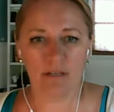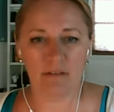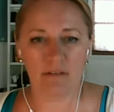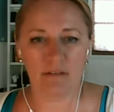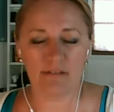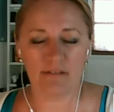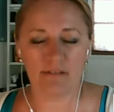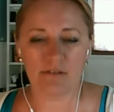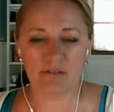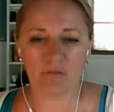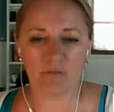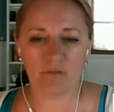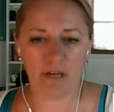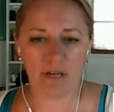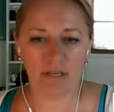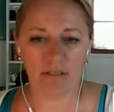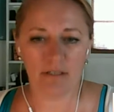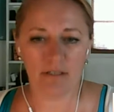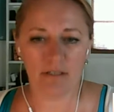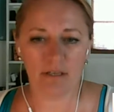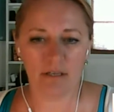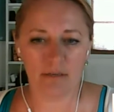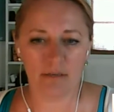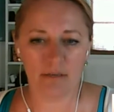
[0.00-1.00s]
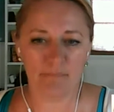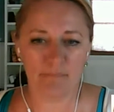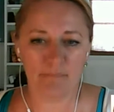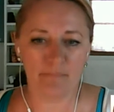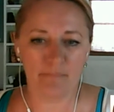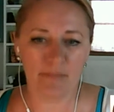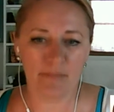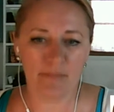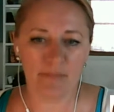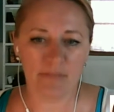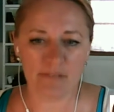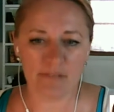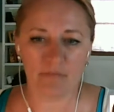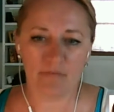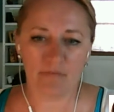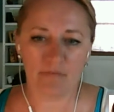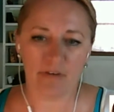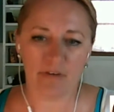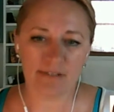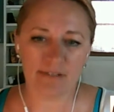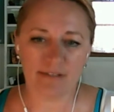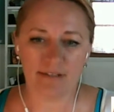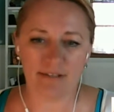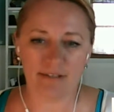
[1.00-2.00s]
that's a great piece of
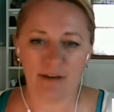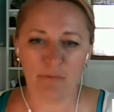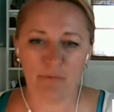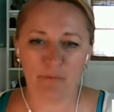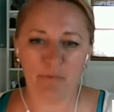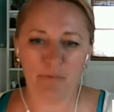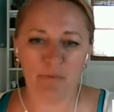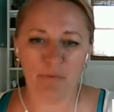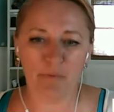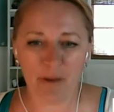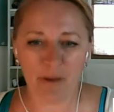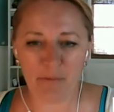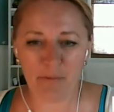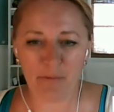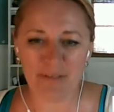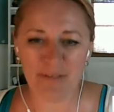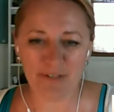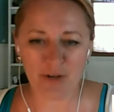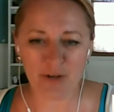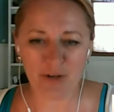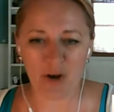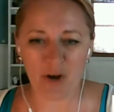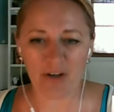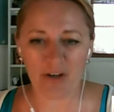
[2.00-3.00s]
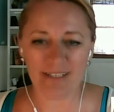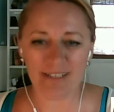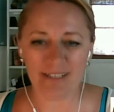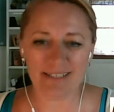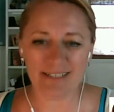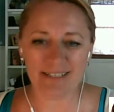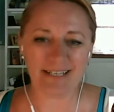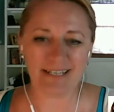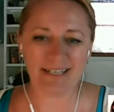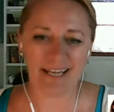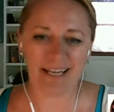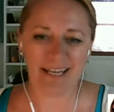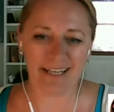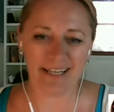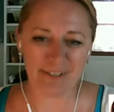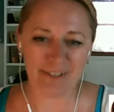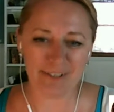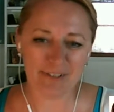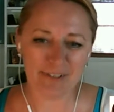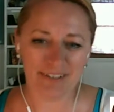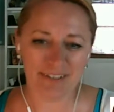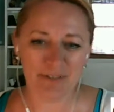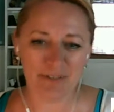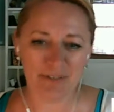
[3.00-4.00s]
advice, and I will be talking to
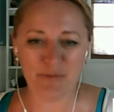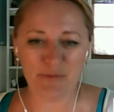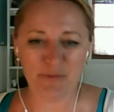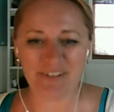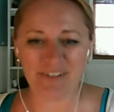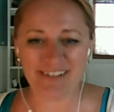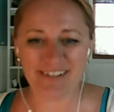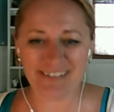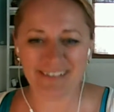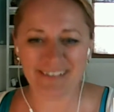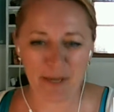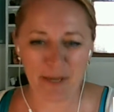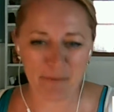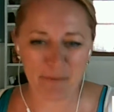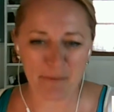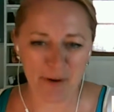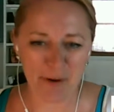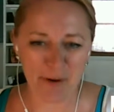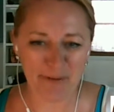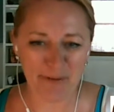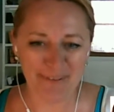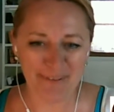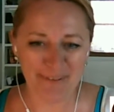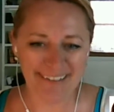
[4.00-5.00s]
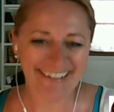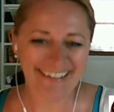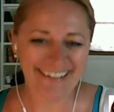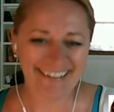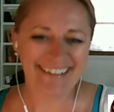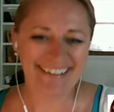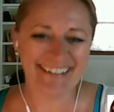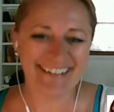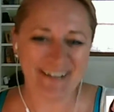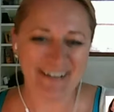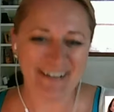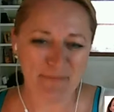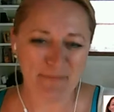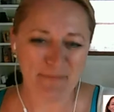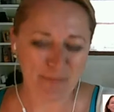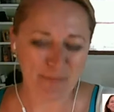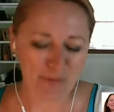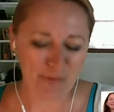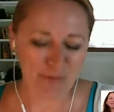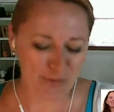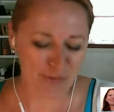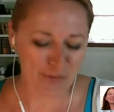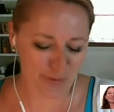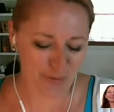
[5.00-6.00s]
Dan, who's the CMO,
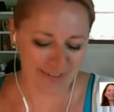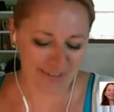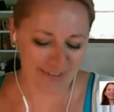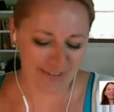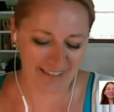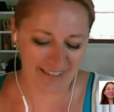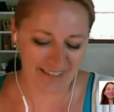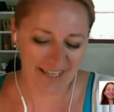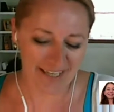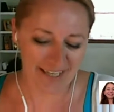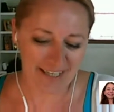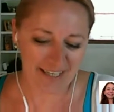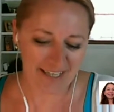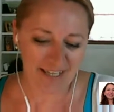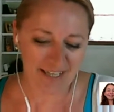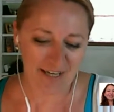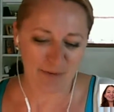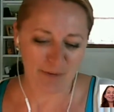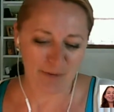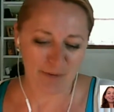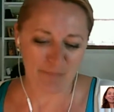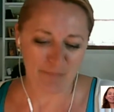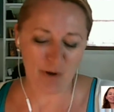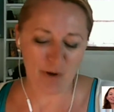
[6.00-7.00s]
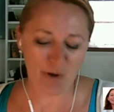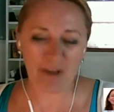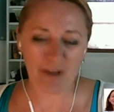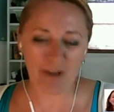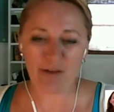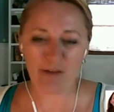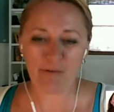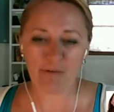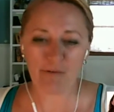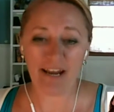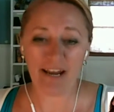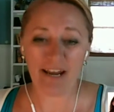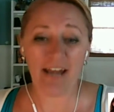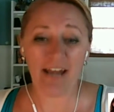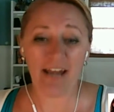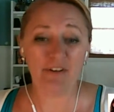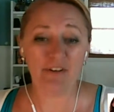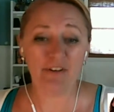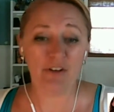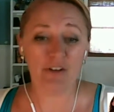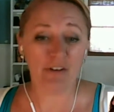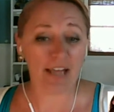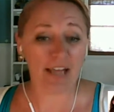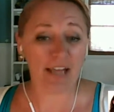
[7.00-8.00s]
shortly. Okay, great.
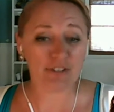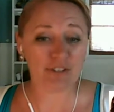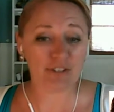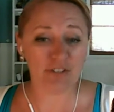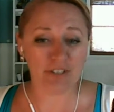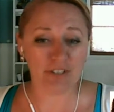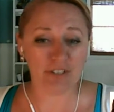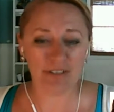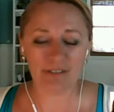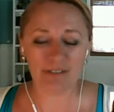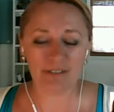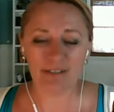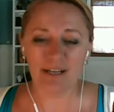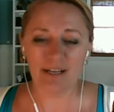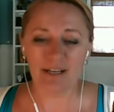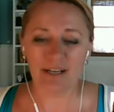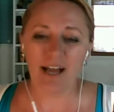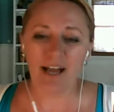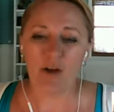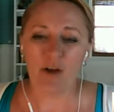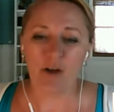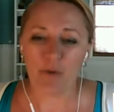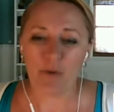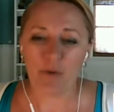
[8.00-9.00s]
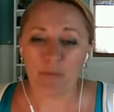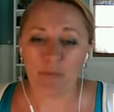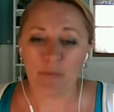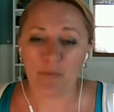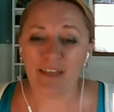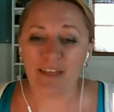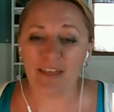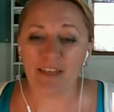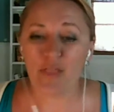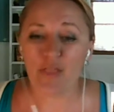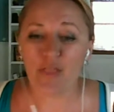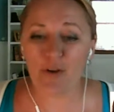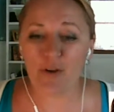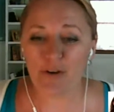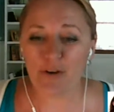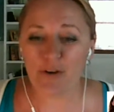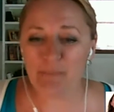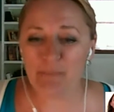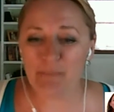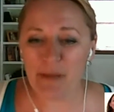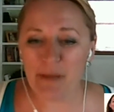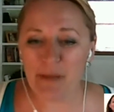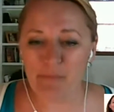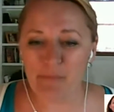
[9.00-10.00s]
And next year there will be a
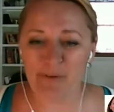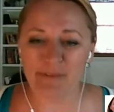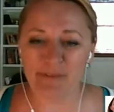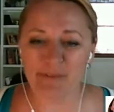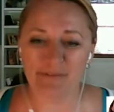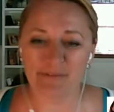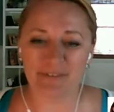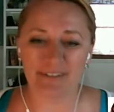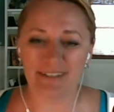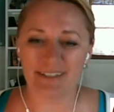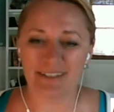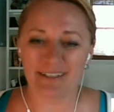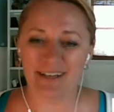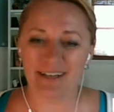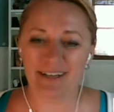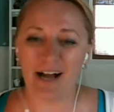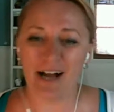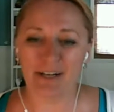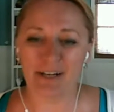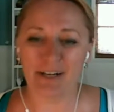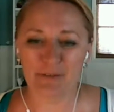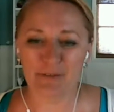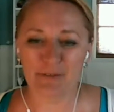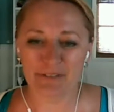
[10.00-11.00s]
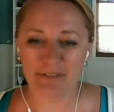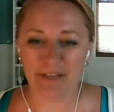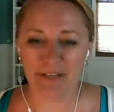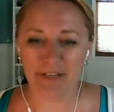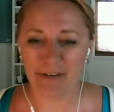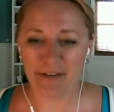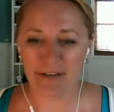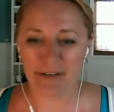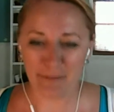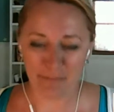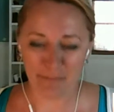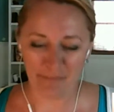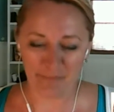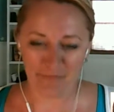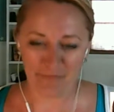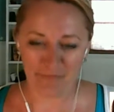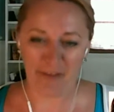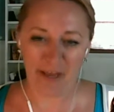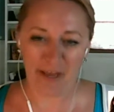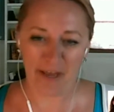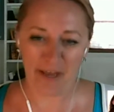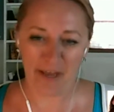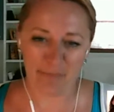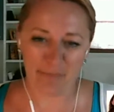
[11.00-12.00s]
third member of the honorarium
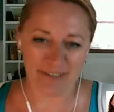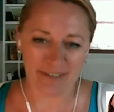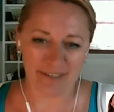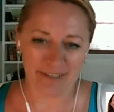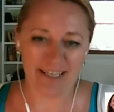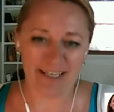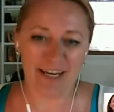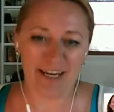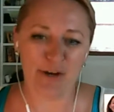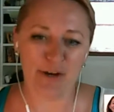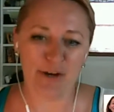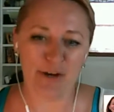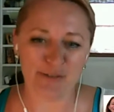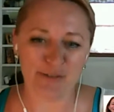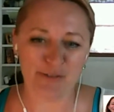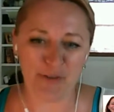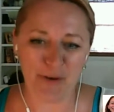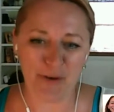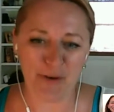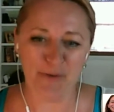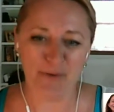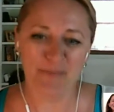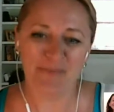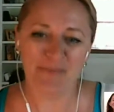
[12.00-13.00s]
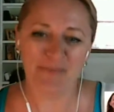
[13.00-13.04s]
family here. So